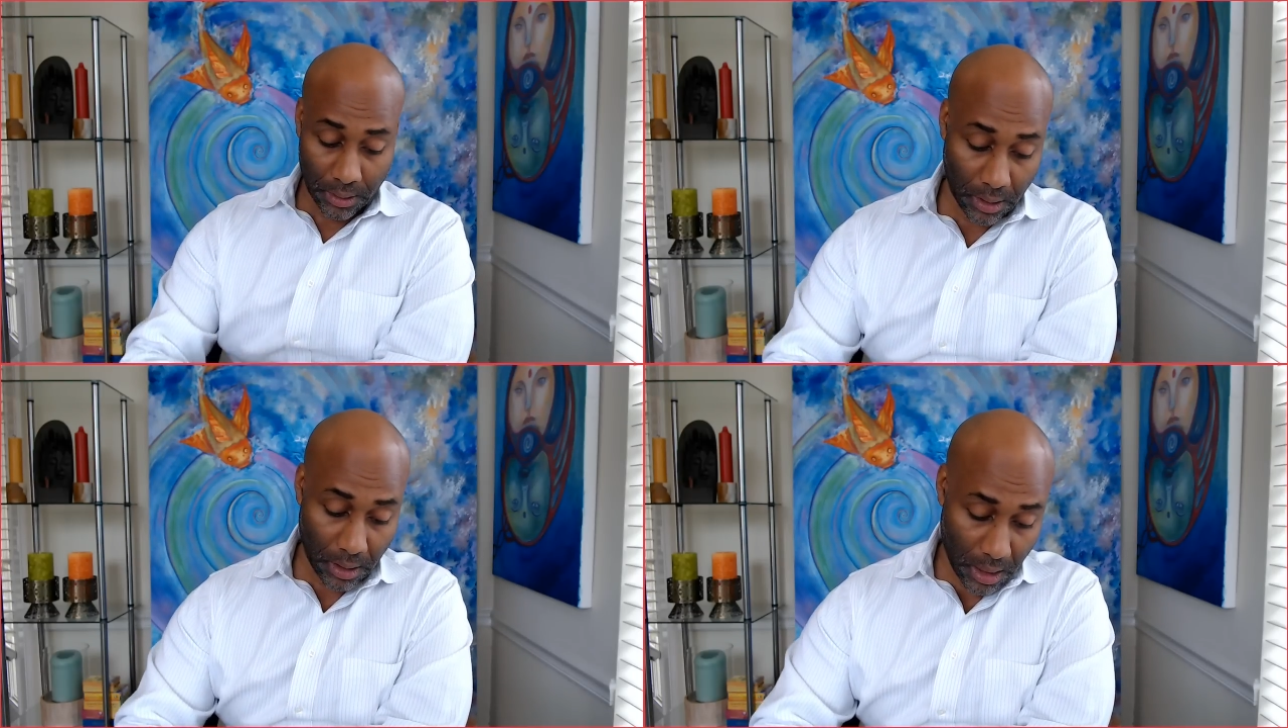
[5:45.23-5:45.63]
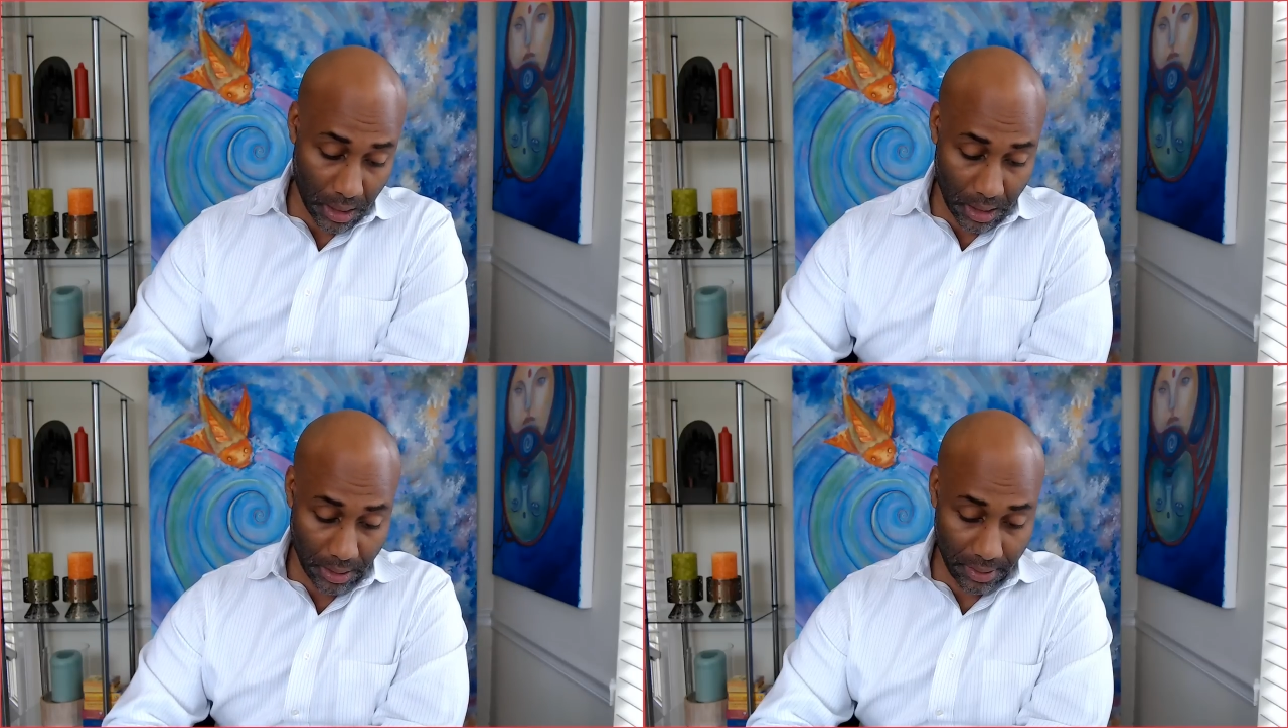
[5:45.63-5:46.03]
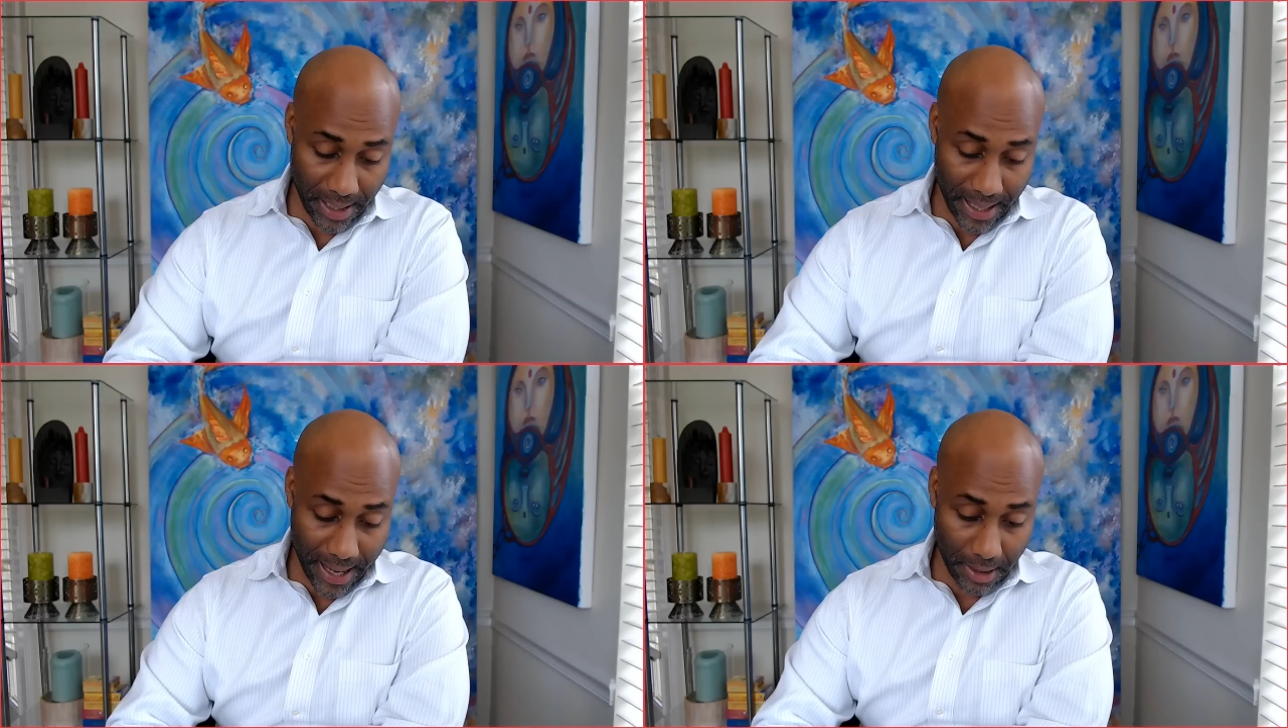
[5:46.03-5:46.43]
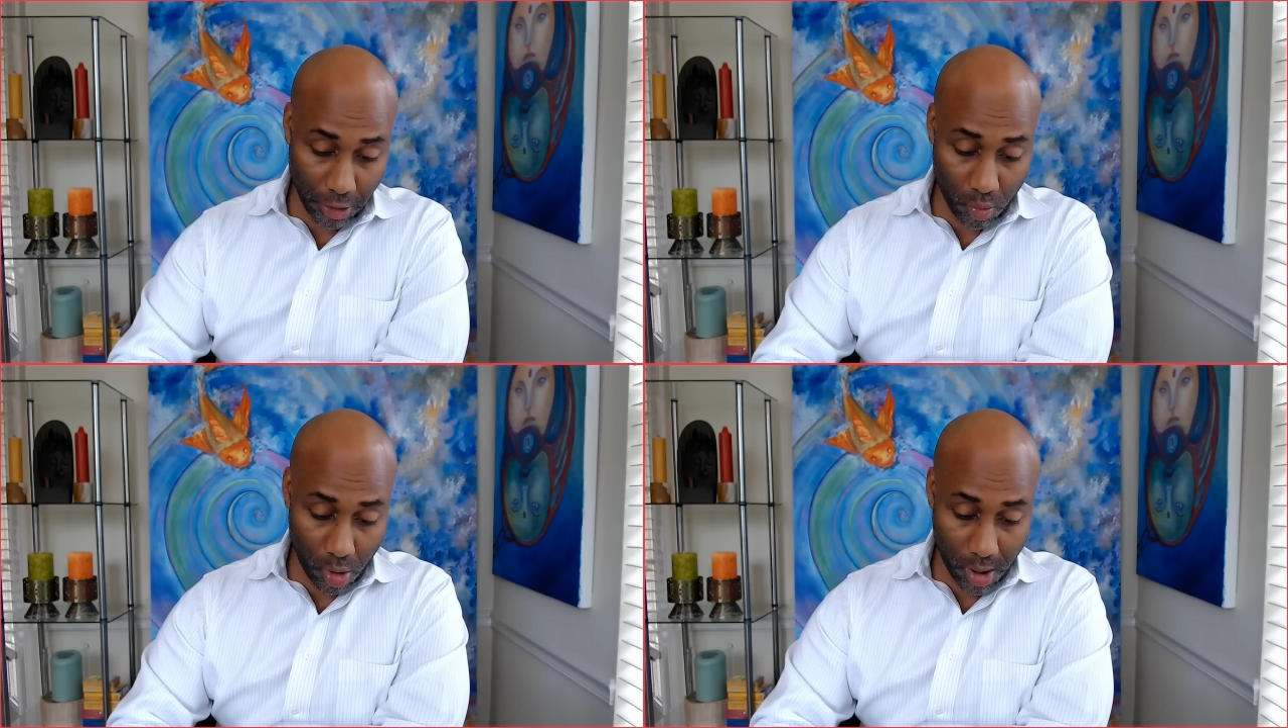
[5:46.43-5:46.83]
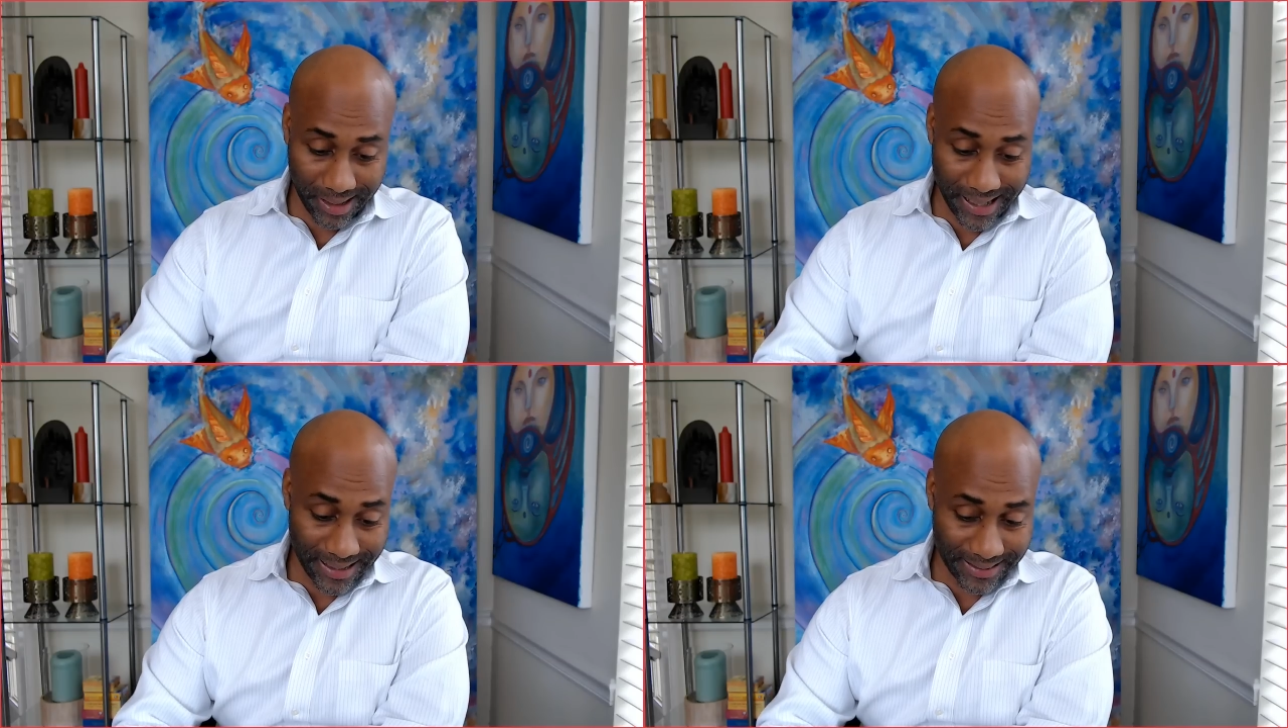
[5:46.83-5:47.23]
uh, that you are
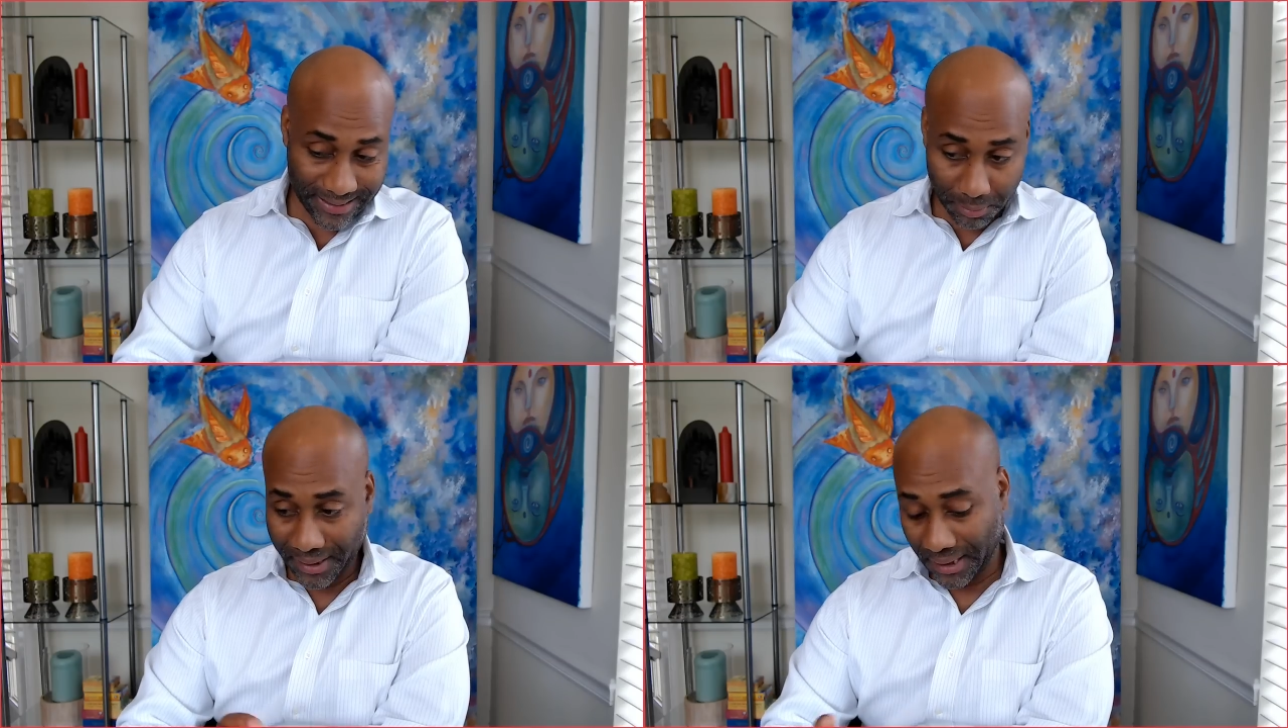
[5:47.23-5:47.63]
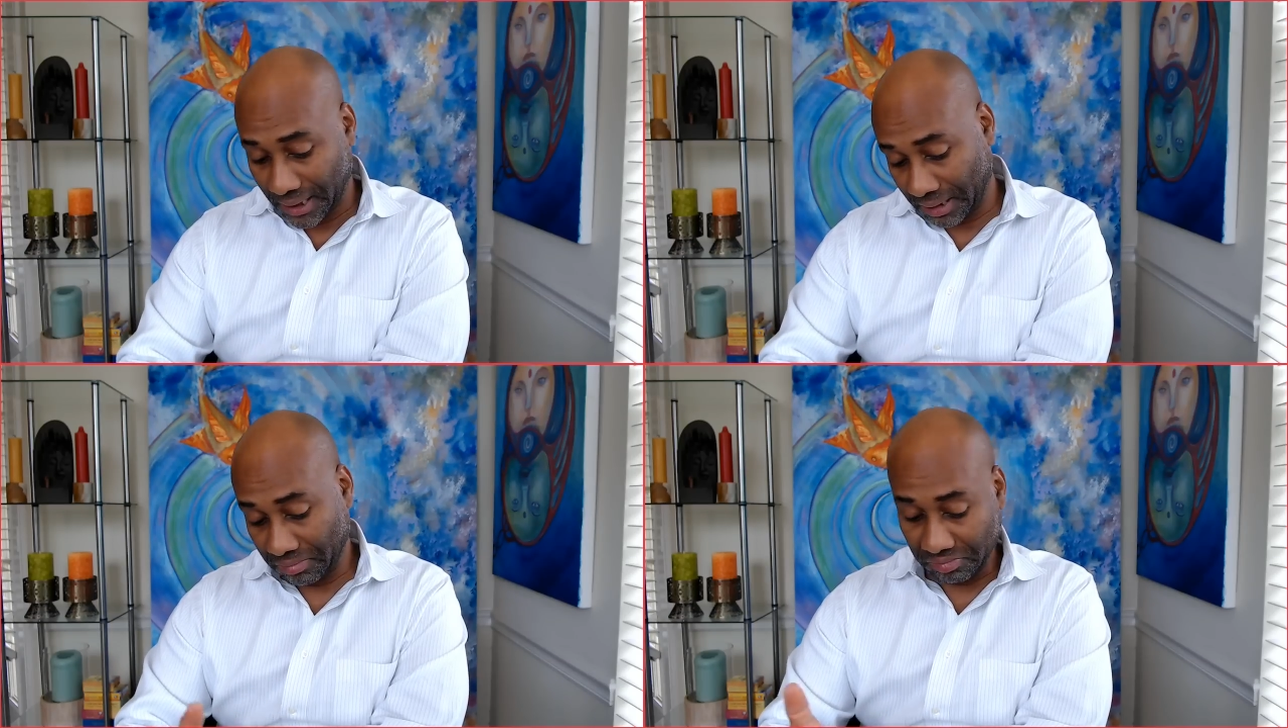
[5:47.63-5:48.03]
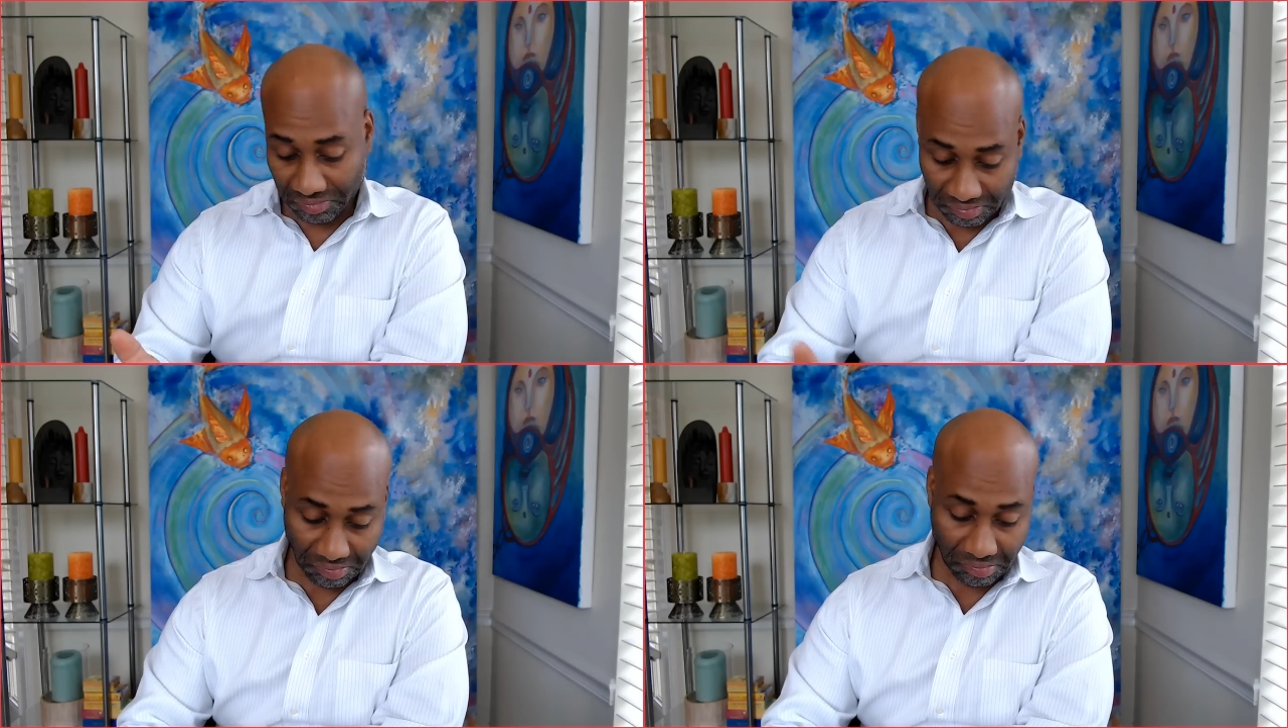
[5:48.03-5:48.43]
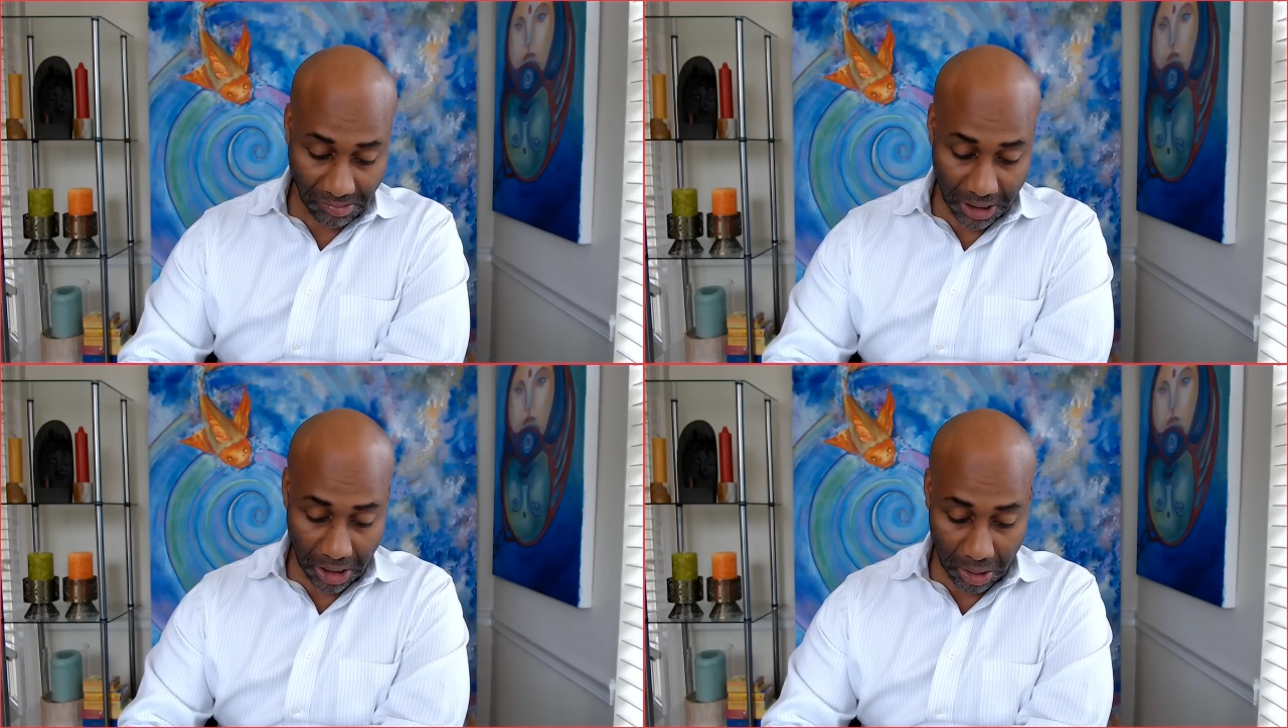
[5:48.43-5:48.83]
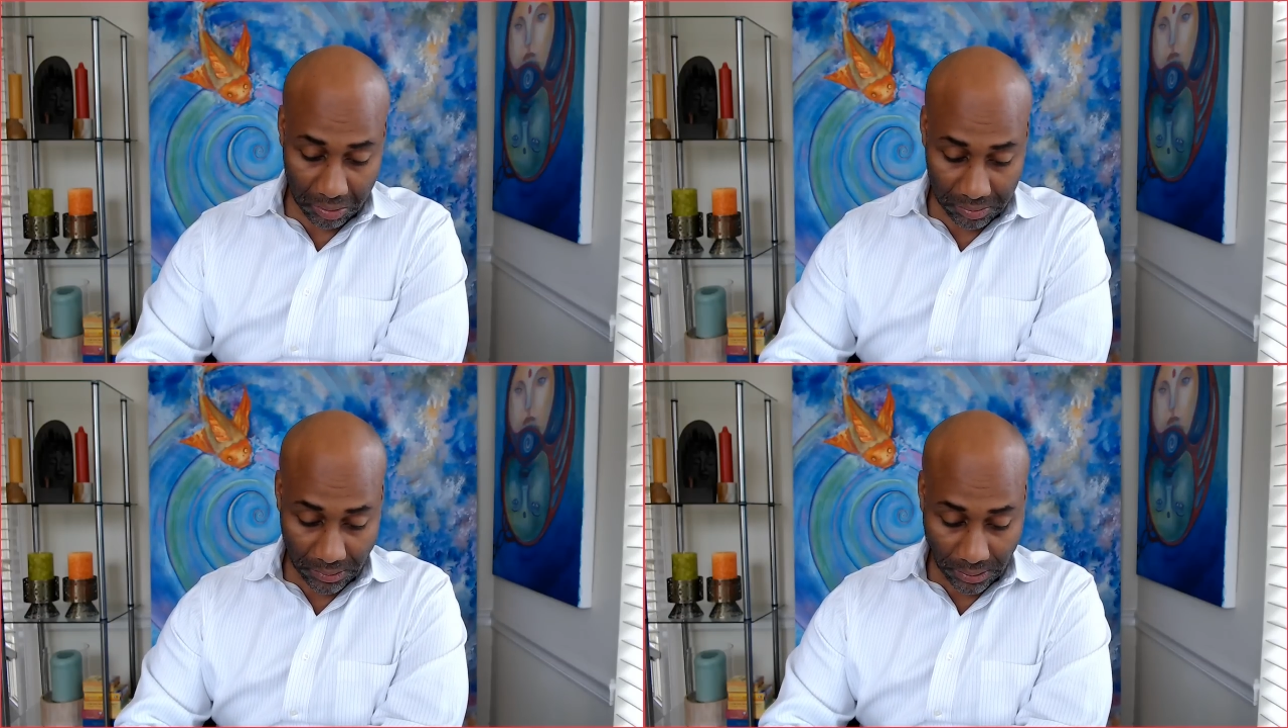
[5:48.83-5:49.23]
contemplating you know,